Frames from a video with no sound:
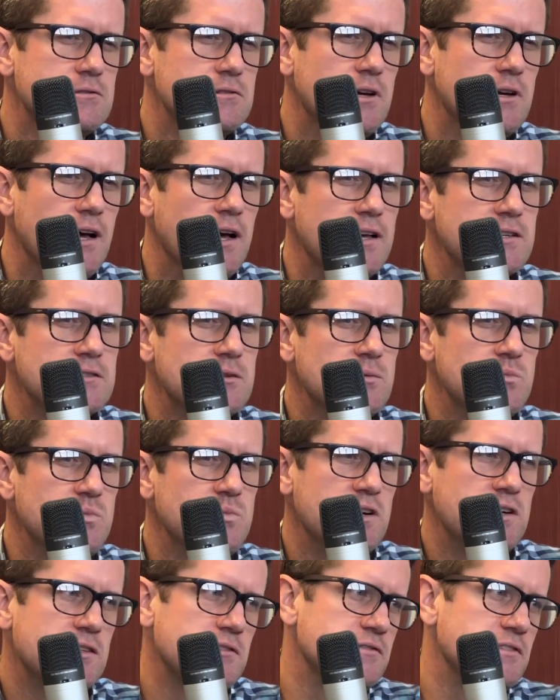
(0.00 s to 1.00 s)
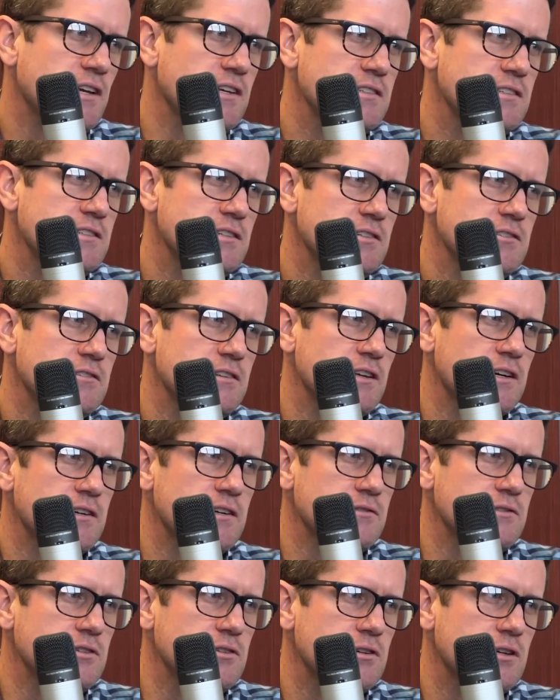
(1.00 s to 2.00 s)
has comparative density to that of
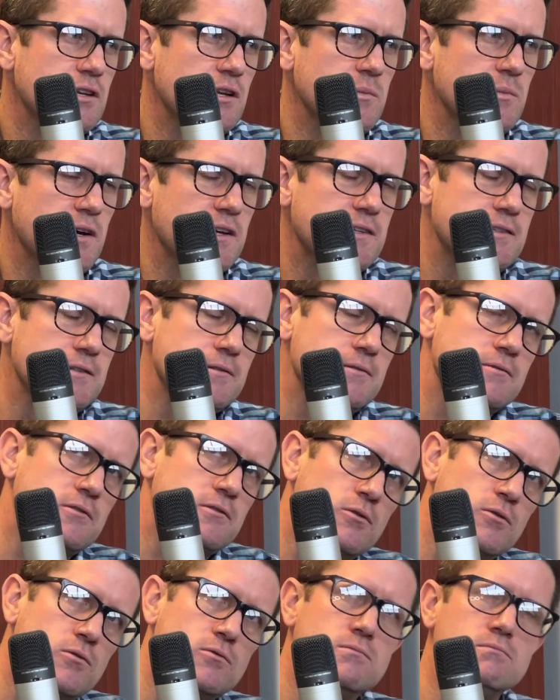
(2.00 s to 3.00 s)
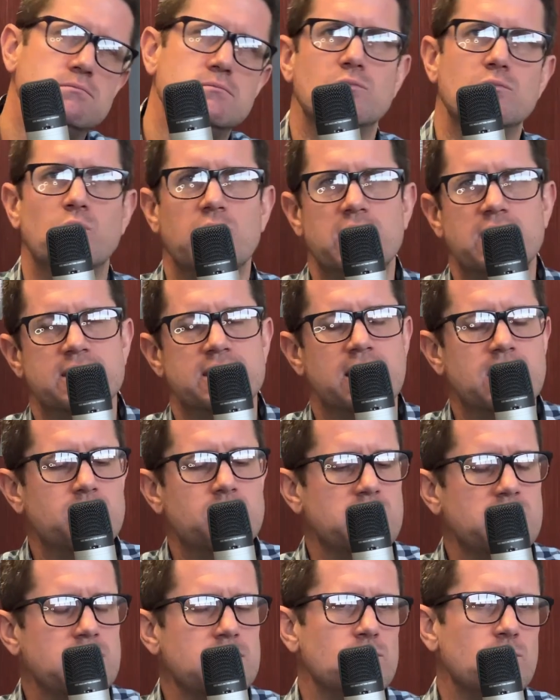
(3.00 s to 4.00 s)
nuclear matter. So what does that
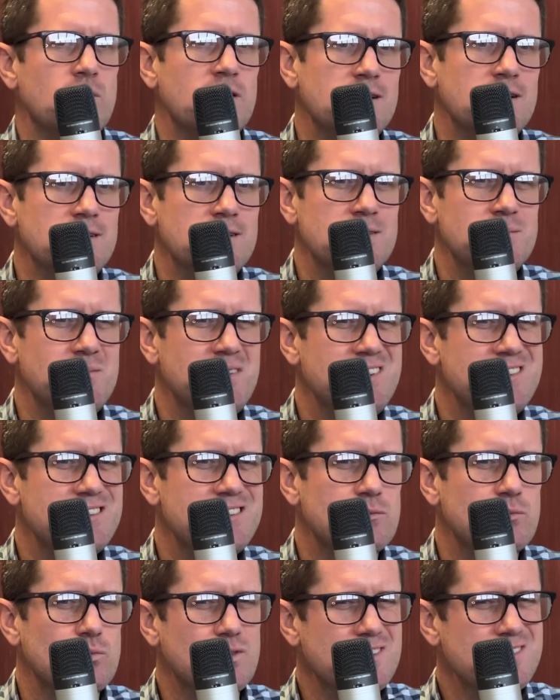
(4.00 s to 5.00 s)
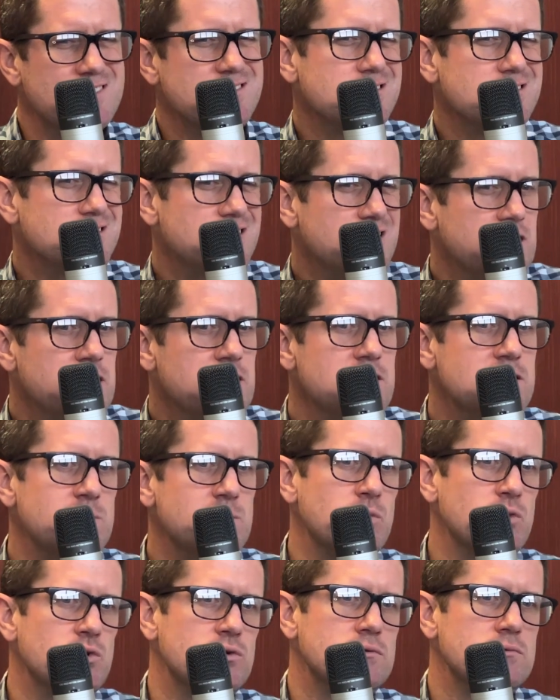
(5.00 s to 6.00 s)
mean? Well, it means that 1
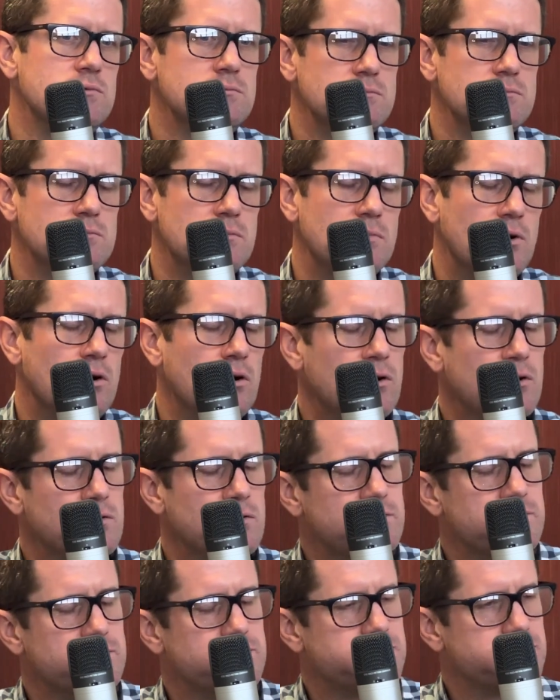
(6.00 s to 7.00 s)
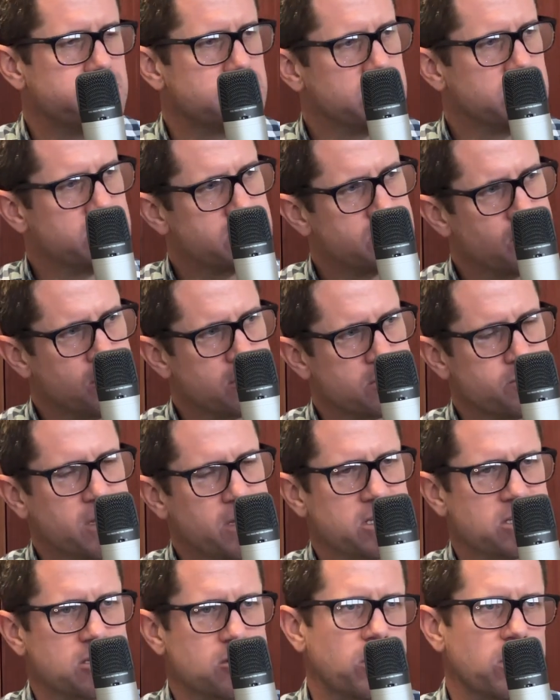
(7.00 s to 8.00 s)
teaspoon of the star's
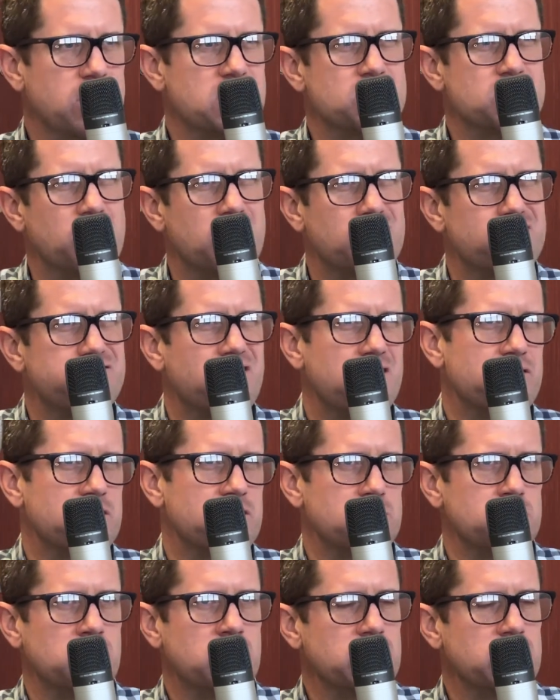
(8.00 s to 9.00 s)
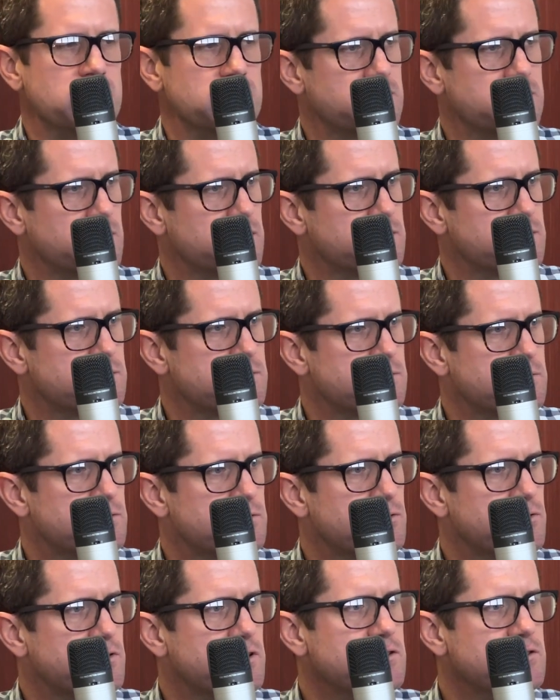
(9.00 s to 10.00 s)
matter weighs about 500 million tons.
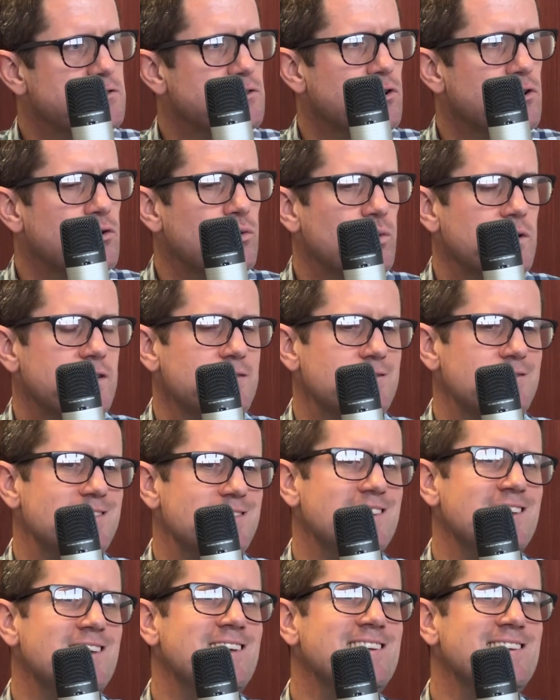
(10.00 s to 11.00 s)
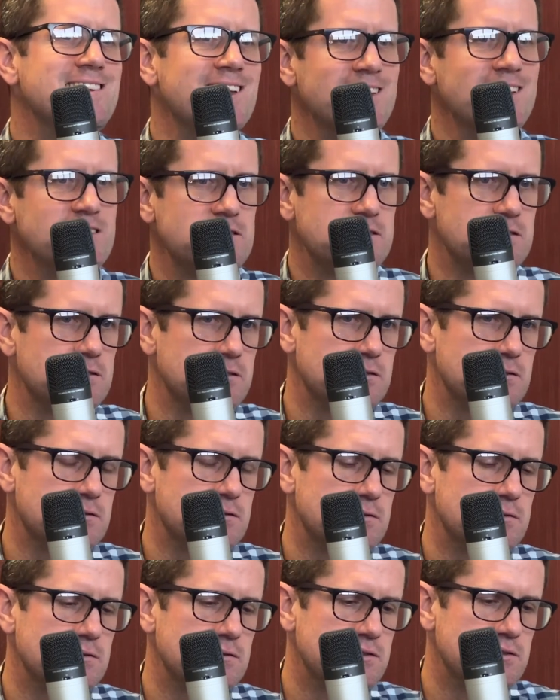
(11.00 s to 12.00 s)
So these are one of the
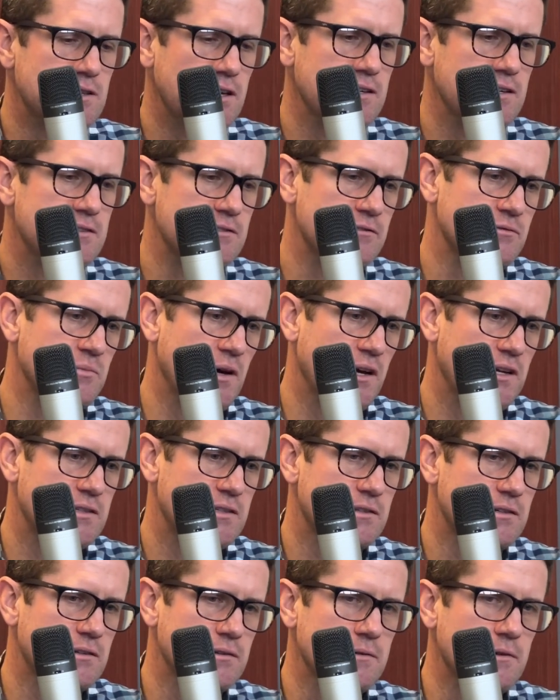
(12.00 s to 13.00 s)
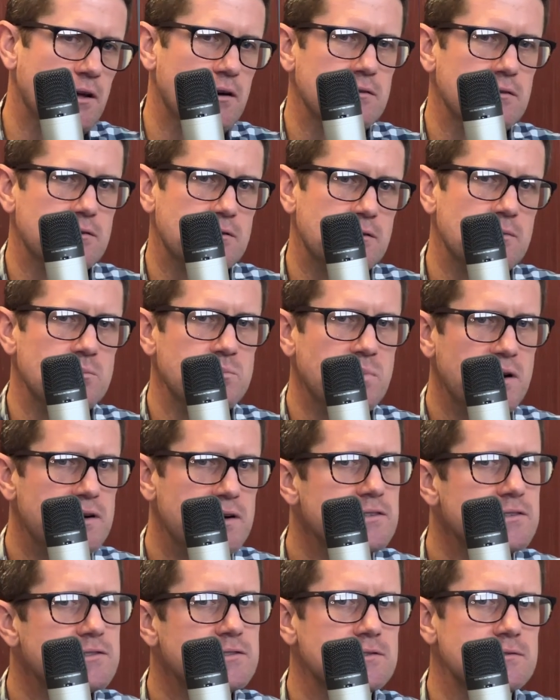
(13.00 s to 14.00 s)
densest states of matter. Now the
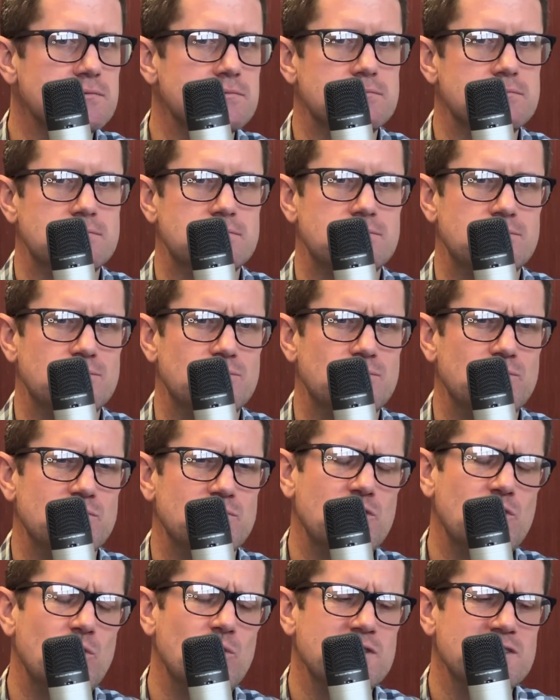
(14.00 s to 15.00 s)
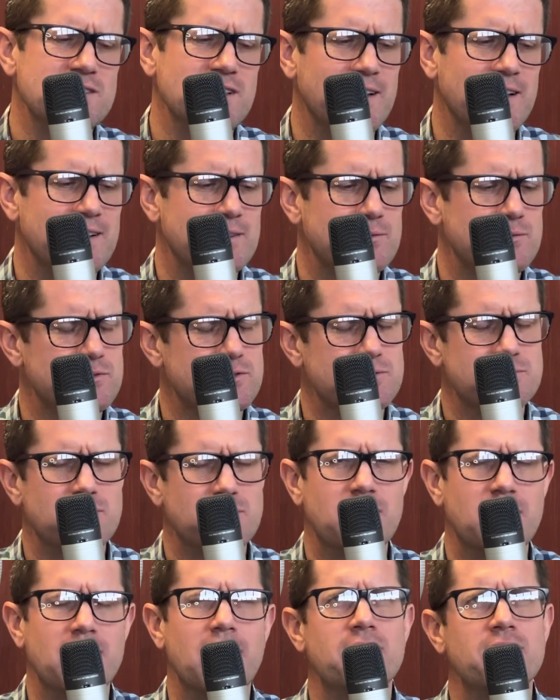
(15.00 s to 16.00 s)
comparison, it's always like,
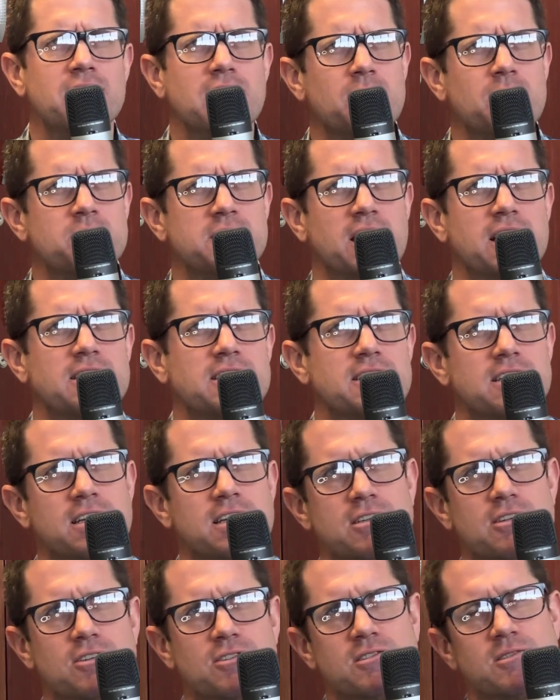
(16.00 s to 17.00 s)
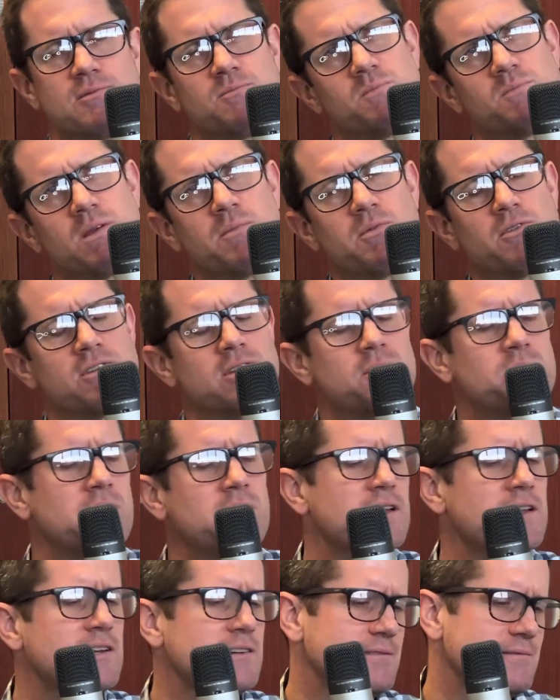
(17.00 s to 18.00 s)
I haven't updated yet because people on the
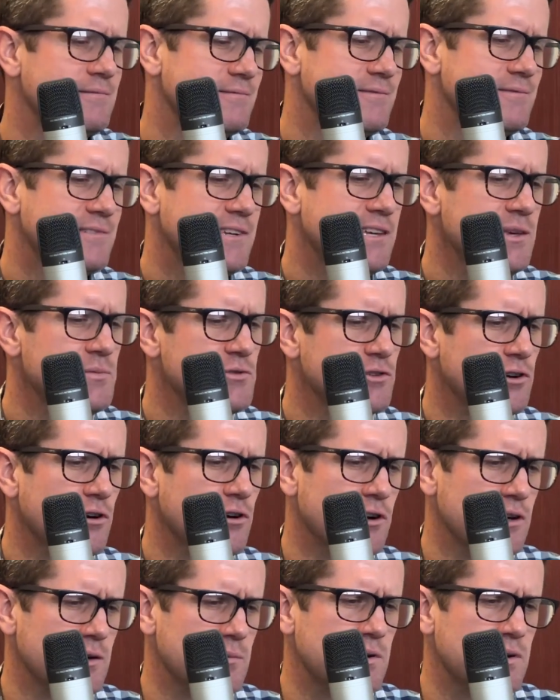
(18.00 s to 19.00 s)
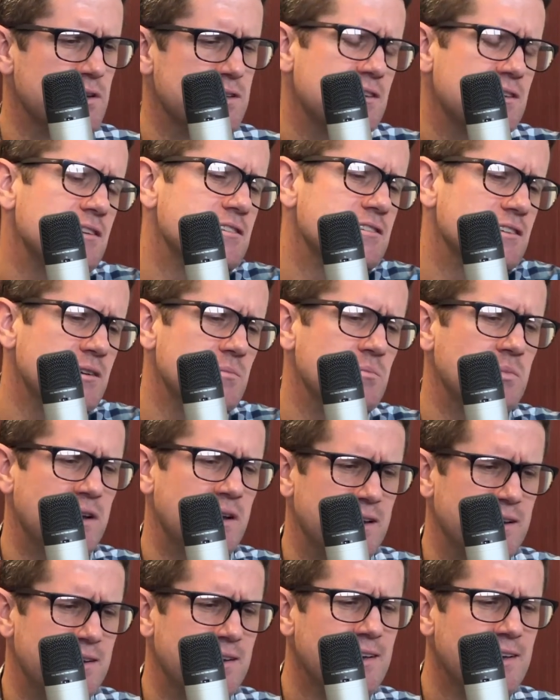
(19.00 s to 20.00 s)
planet keeps growing, but essentially
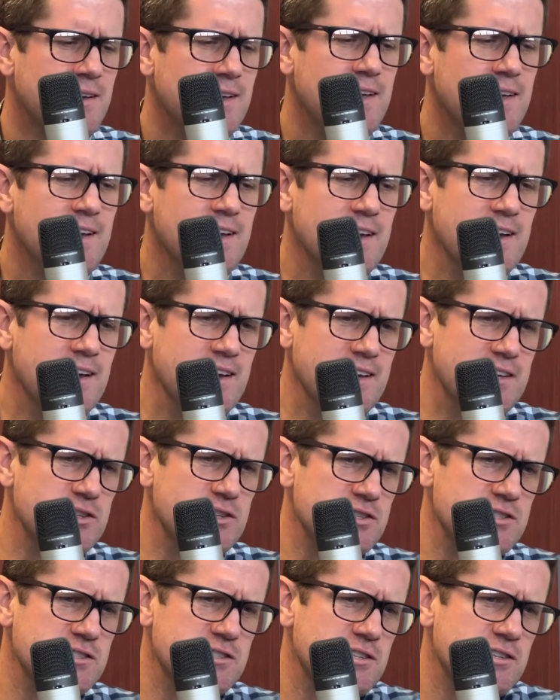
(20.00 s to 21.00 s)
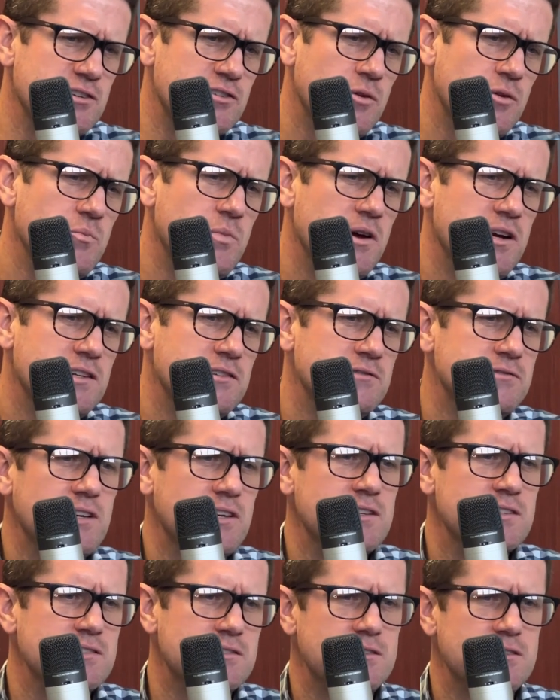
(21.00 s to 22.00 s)
the comparative
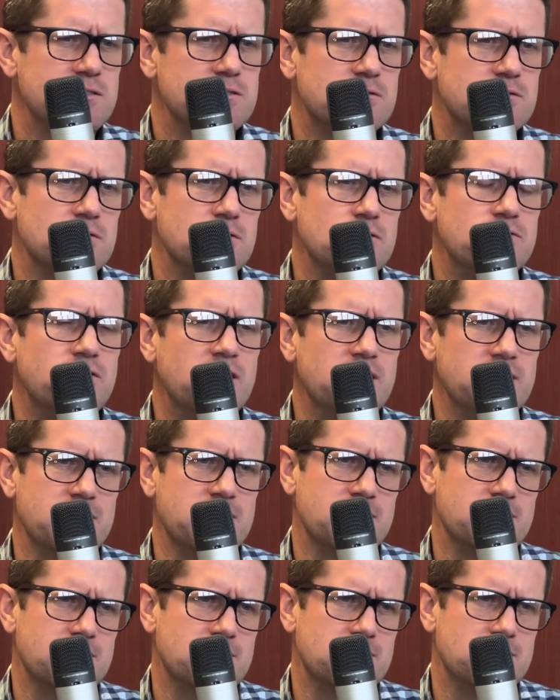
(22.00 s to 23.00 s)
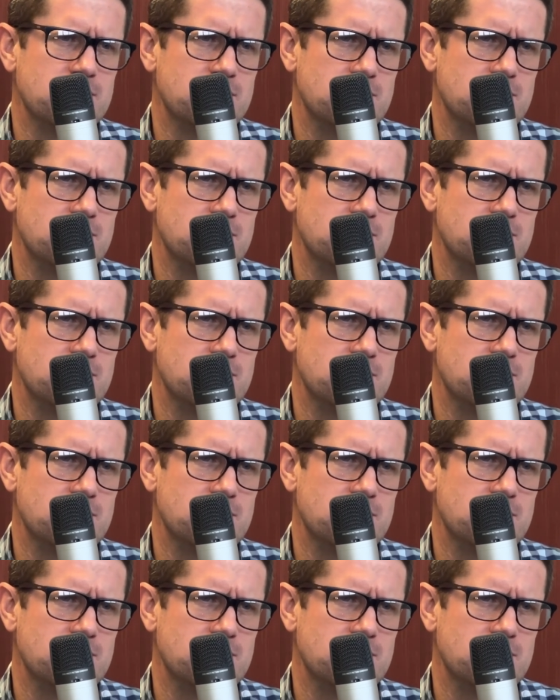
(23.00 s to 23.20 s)
density is confining